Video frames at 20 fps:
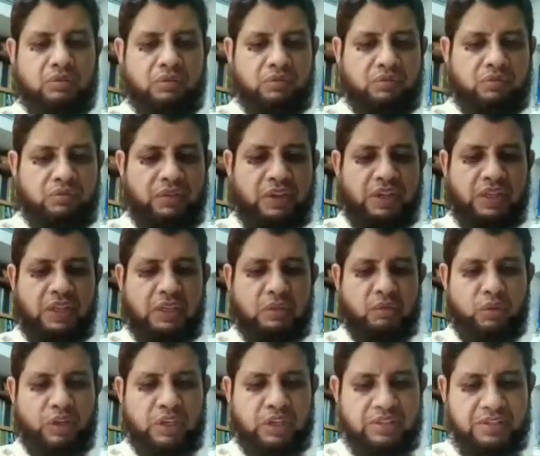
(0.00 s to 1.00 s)
Finally,
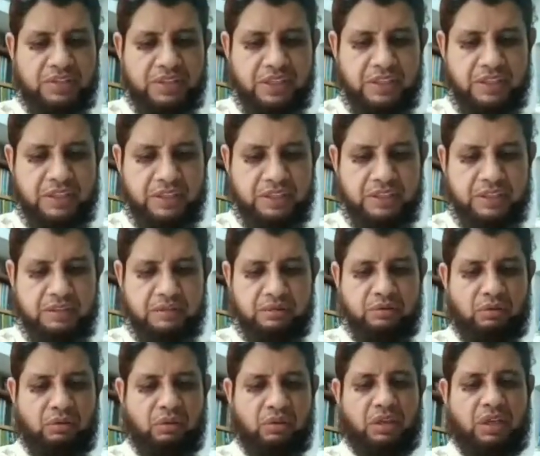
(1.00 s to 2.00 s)
we can say that
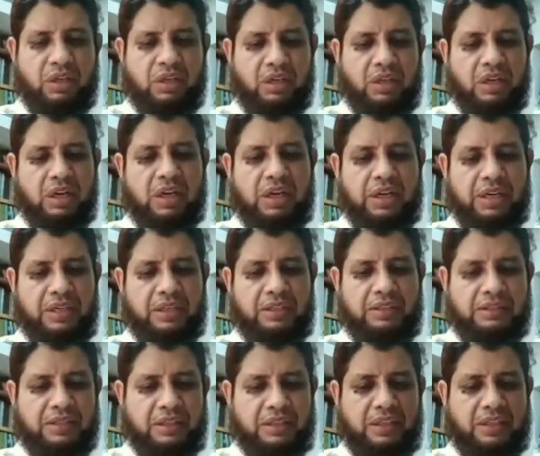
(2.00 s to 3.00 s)
online learning
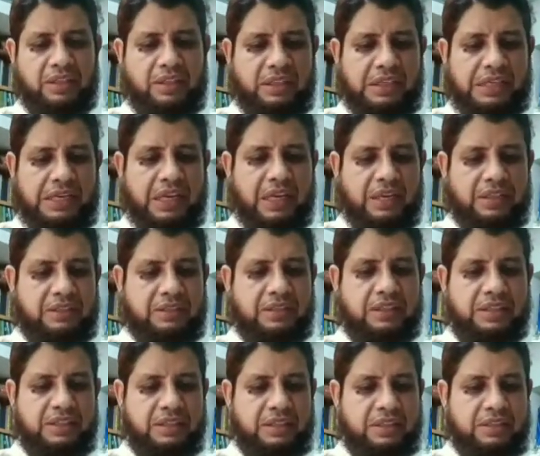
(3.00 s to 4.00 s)
is an
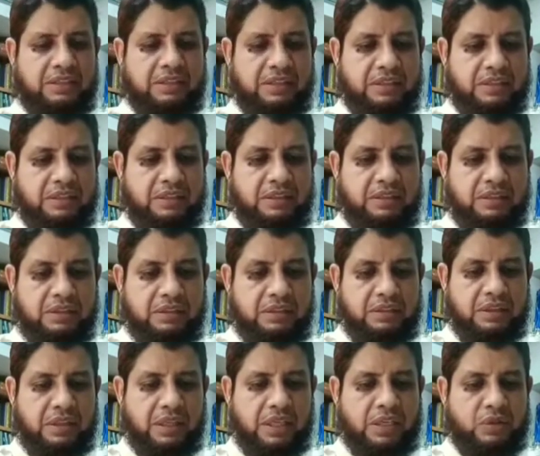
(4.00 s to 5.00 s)
excellent
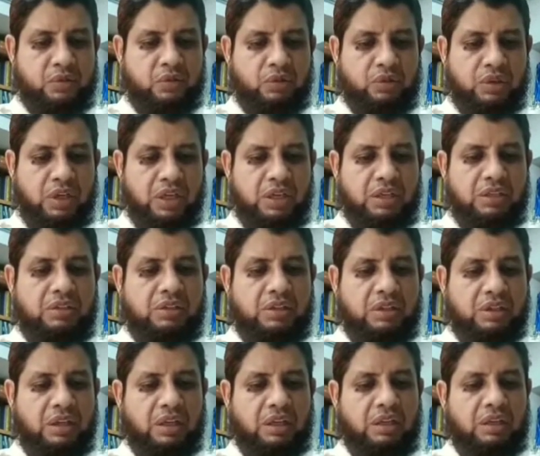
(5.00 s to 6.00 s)

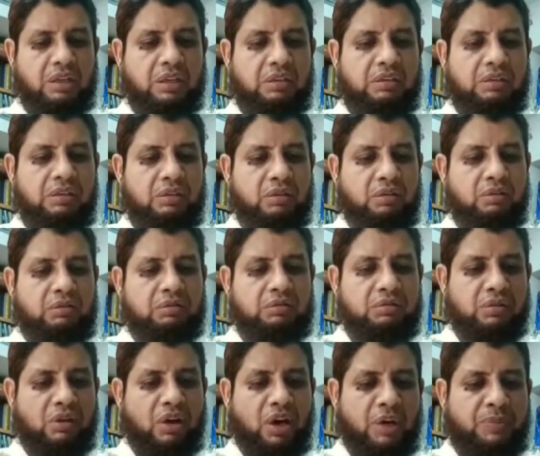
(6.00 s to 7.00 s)
educational
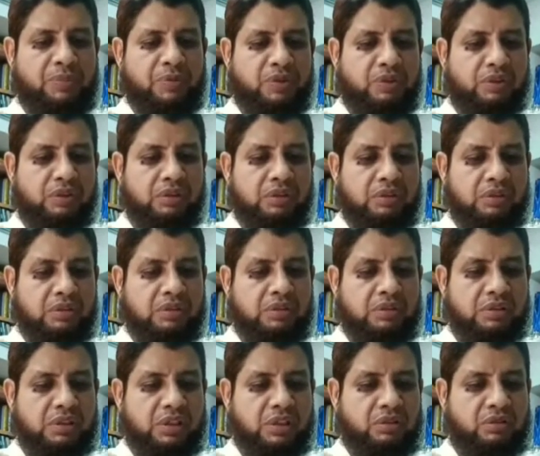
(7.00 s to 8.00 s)
option
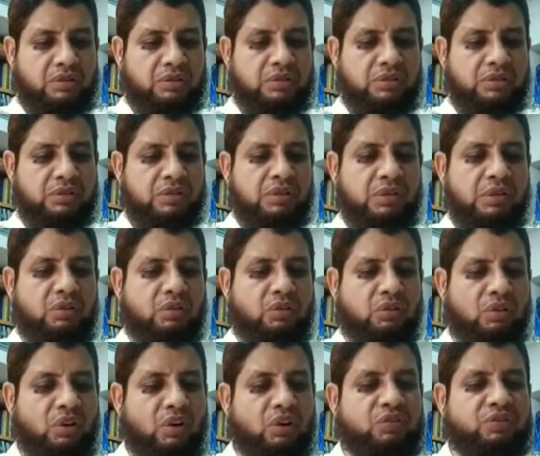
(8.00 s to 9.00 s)
that
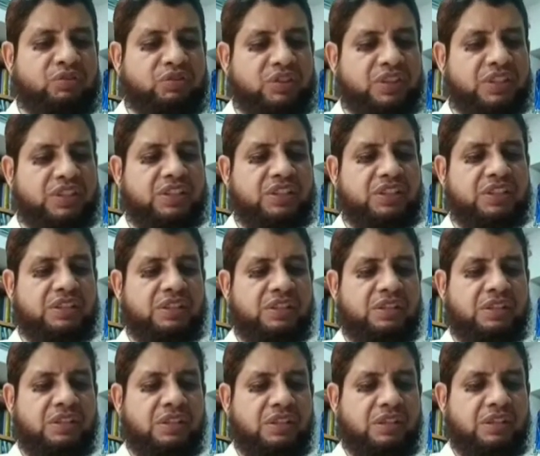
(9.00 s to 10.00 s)
offers
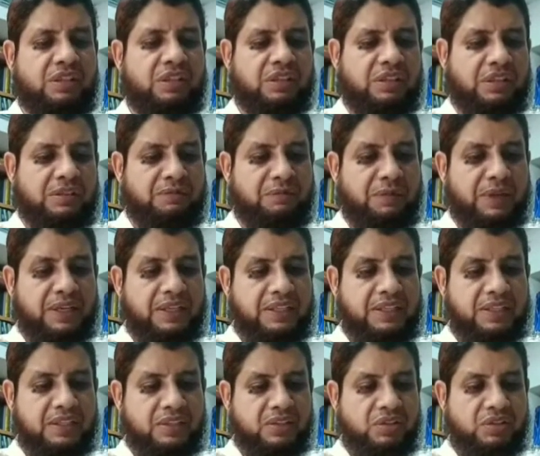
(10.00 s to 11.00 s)

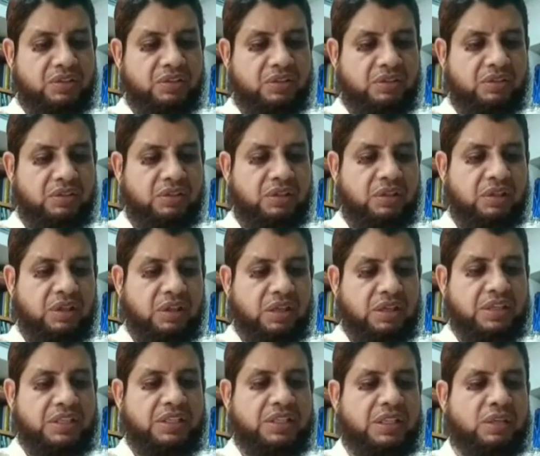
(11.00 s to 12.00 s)
convenience,
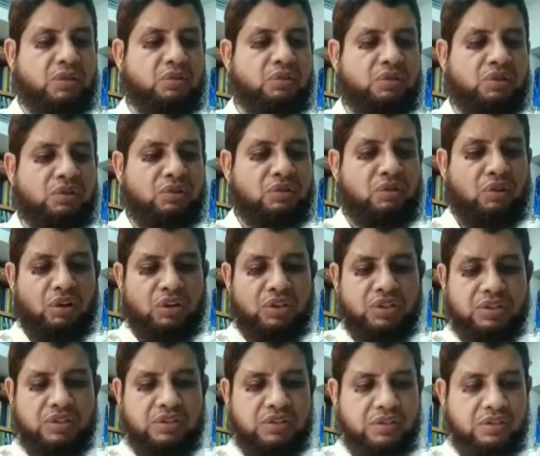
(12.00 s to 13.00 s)
reduced
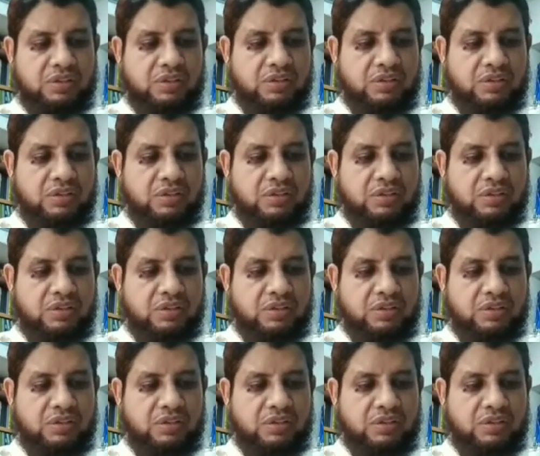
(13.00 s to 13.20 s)
costs,